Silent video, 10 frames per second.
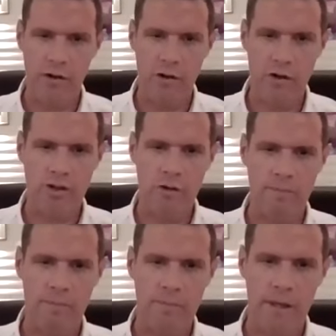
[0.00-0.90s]

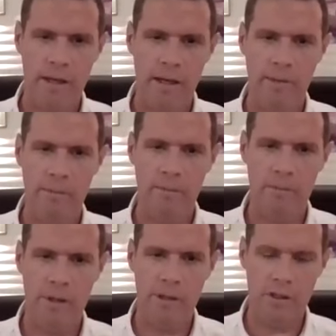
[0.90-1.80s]
dysfunctional inner nurture.
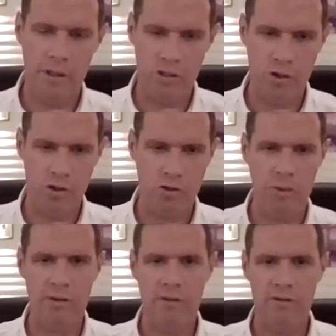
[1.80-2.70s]

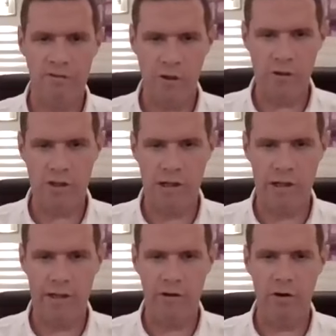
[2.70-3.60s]
In
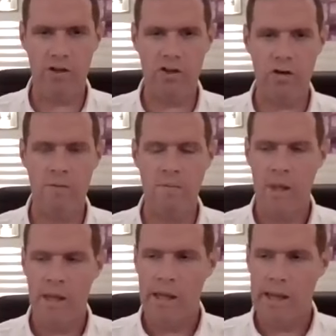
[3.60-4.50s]
judgment, the functional
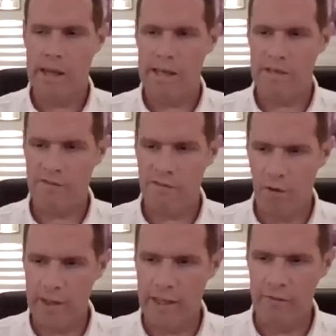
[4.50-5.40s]
inner nurture
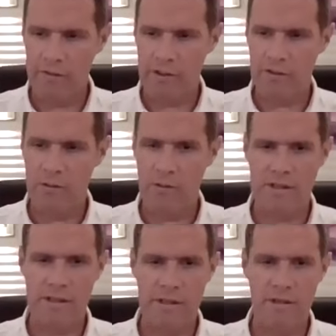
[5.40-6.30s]
is
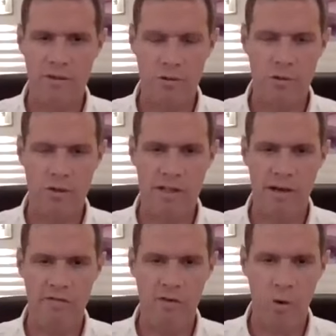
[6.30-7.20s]
fully giving to
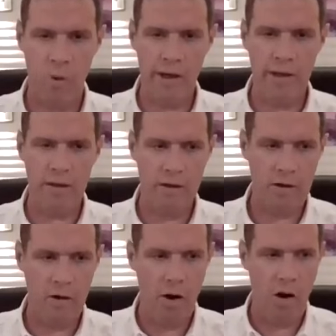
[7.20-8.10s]

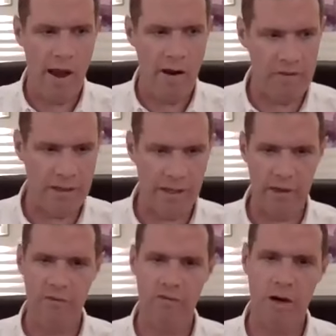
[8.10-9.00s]
herself, knowing
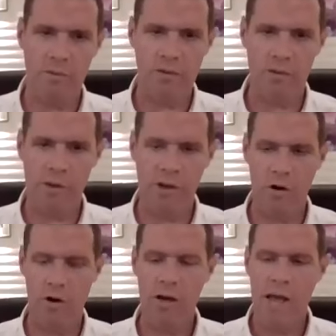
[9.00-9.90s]
everything in
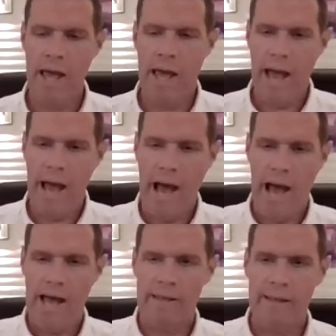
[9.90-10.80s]
her environment to be
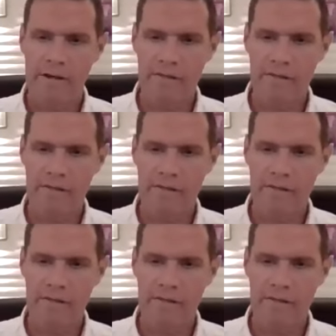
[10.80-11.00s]
her.